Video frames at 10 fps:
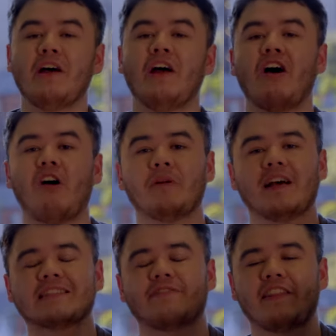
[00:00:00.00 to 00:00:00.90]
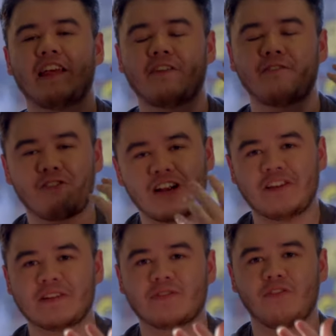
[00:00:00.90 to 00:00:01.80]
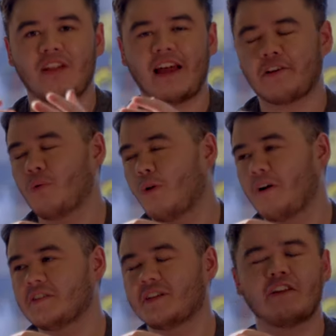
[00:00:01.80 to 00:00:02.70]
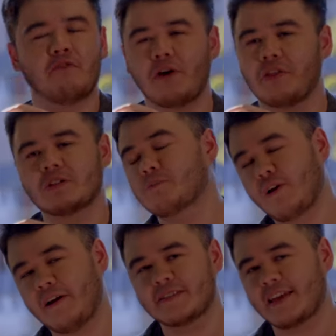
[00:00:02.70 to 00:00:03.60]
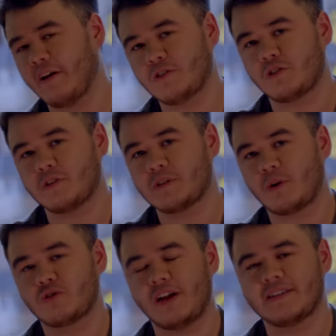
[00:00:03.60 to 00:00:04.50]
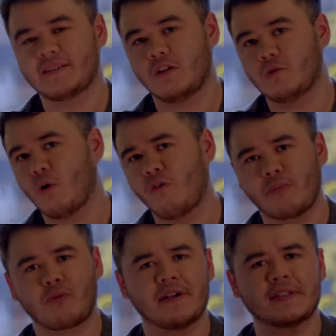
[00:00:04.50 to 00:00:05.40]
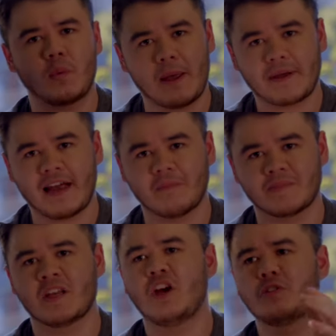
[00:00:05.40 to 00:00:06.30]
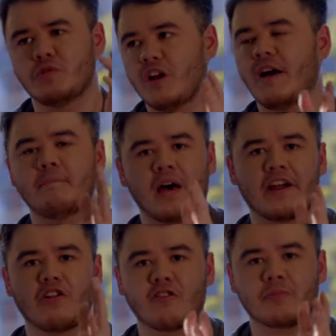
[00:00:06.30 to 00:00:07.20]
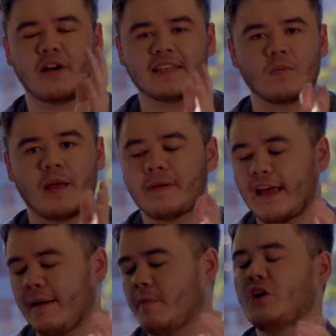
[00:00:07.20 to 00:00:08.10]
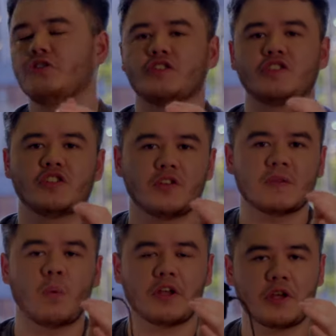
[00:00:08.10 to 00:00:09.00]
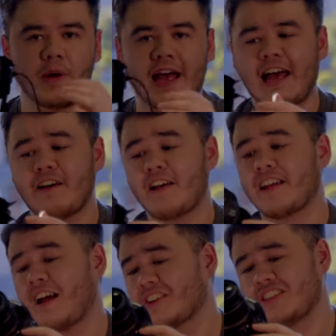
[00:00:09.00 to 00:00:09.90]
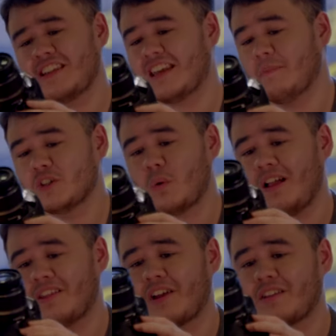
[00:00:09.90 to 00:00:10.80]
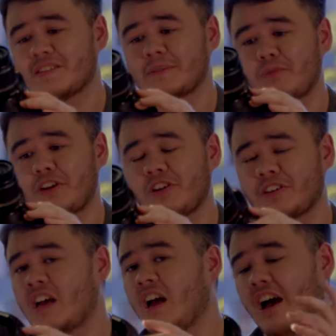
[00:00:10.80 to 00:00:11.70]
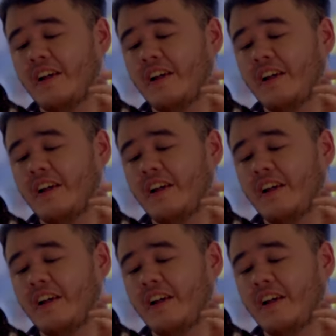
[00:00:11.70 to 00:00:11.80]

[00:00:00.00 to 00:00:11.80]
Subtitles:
I hope you guys find that really useful, and of course can avoid those price gougers who are trying to sell you overpriced webcams. Do not buy an overpriced webcam, just use what you have. And actually the image quality on this is pretty good.